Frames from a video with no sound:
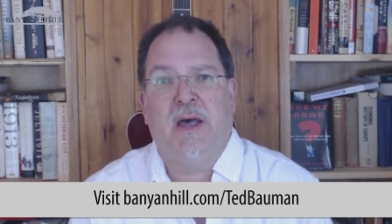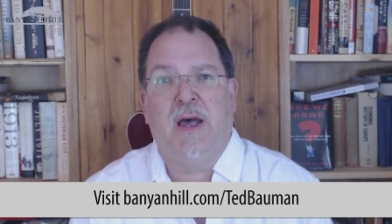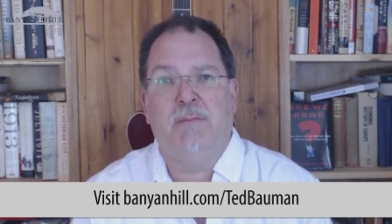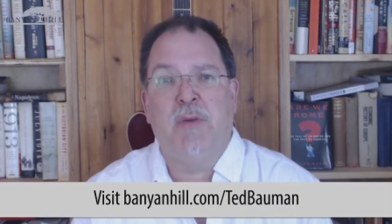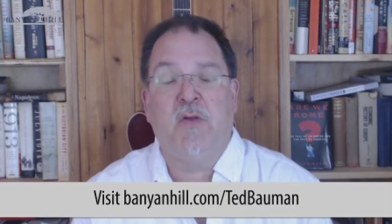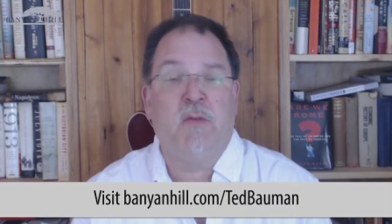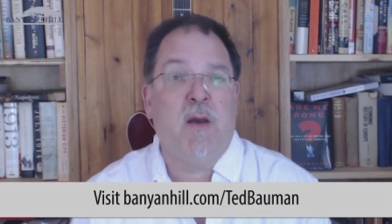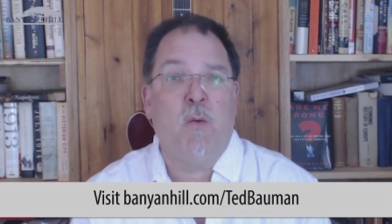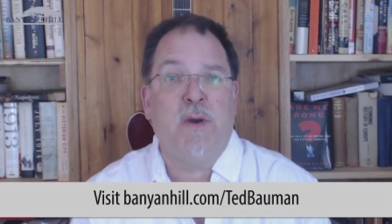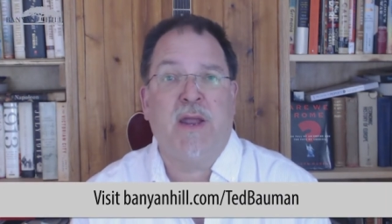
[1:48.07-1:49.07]
uh, both
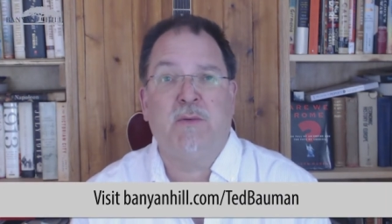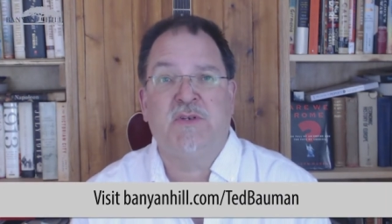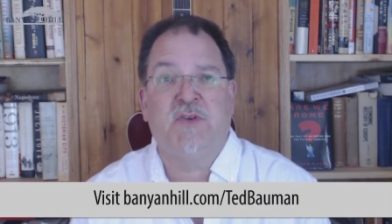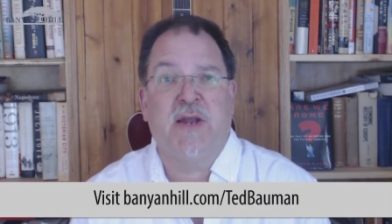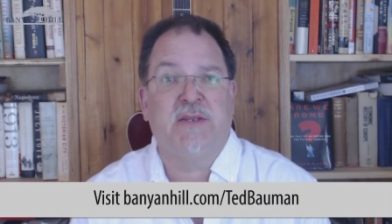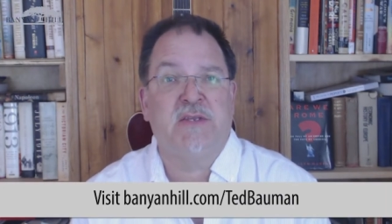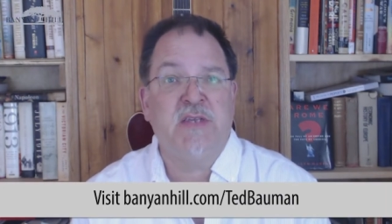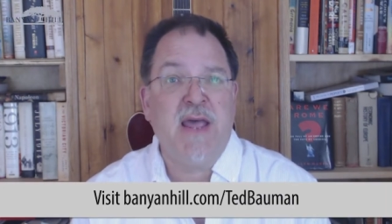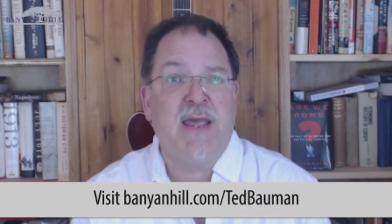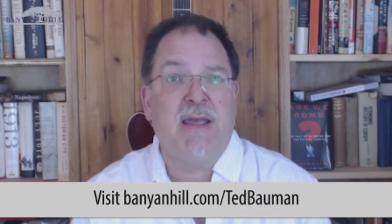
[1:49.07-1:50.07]
about what I was trying to
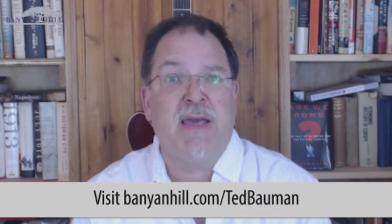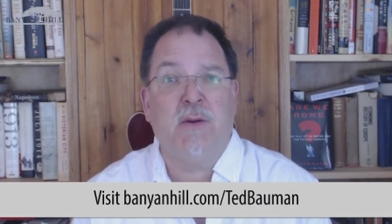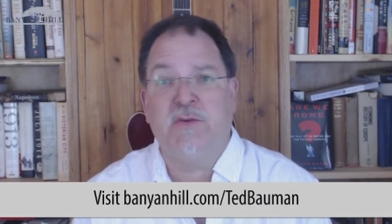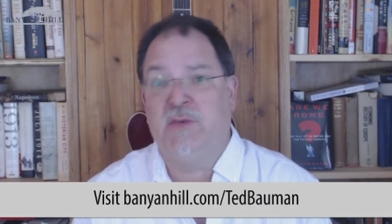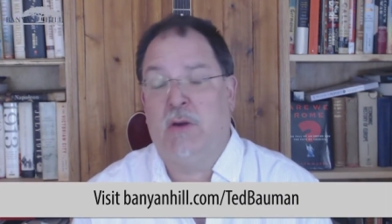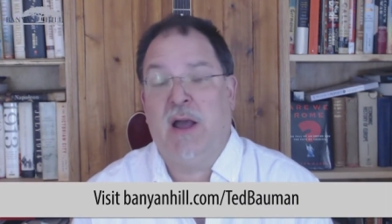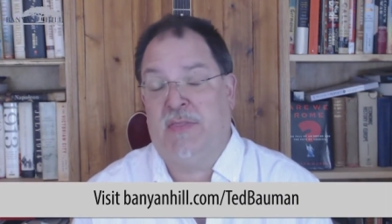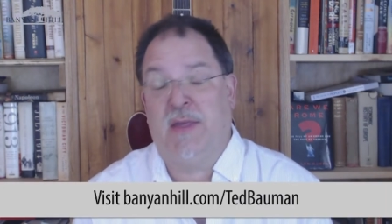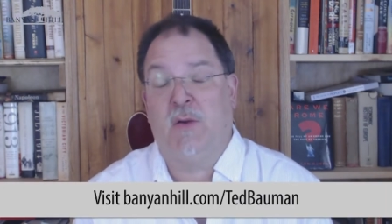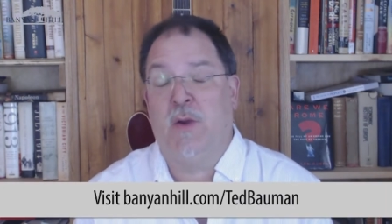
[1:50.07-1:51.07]
say and also, I
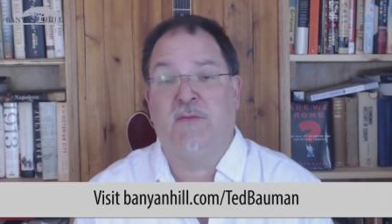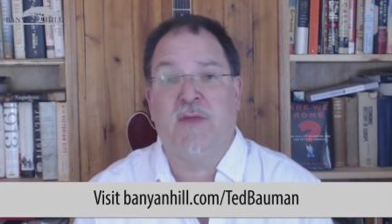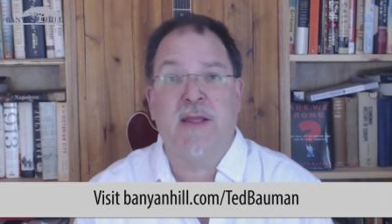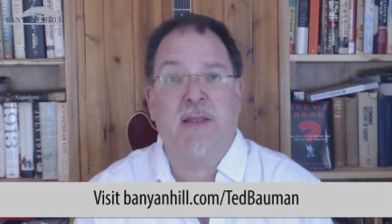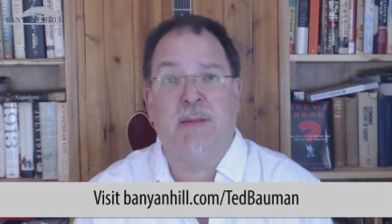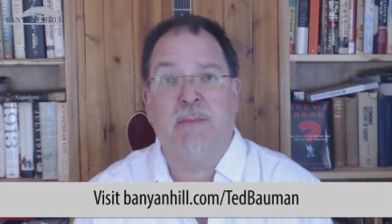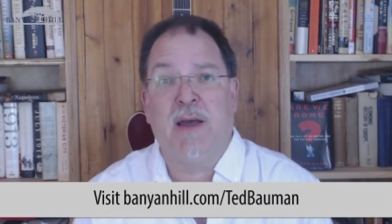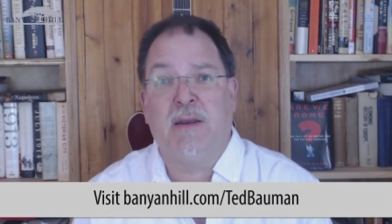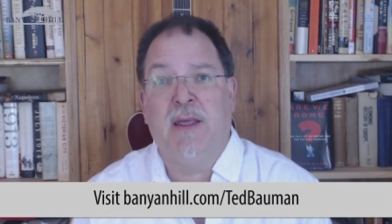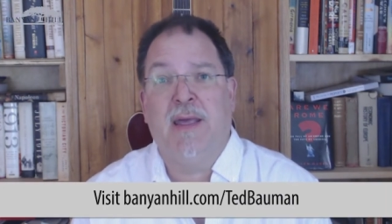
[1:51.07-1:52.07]
think, quite frankly,
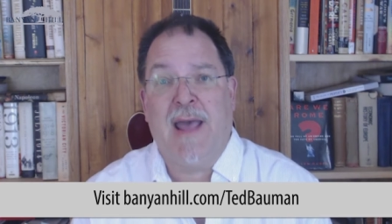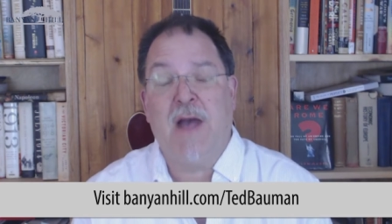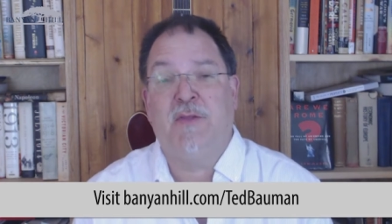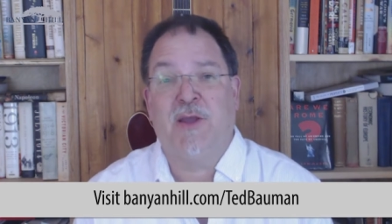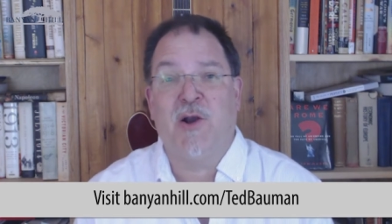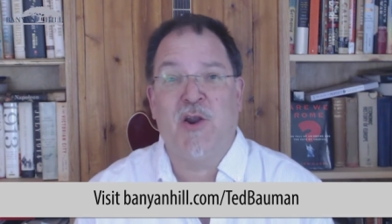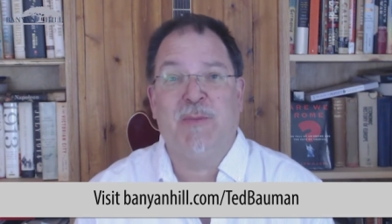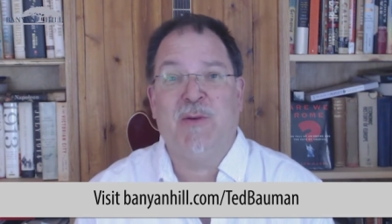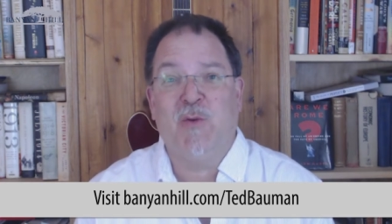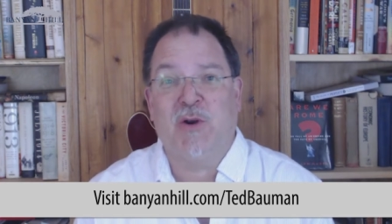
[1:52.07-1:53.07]
about how the
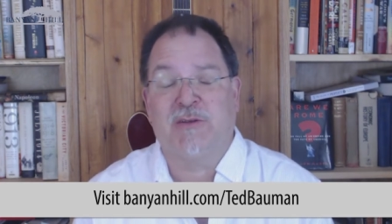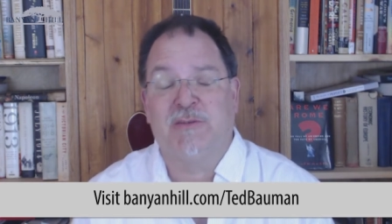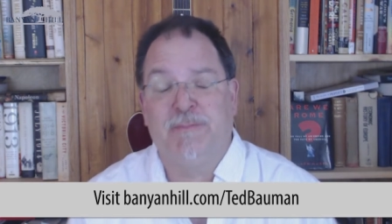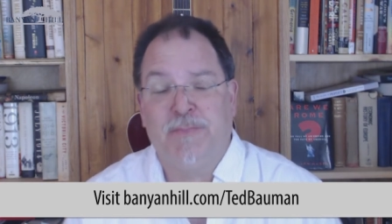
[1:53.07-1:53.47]
economy works.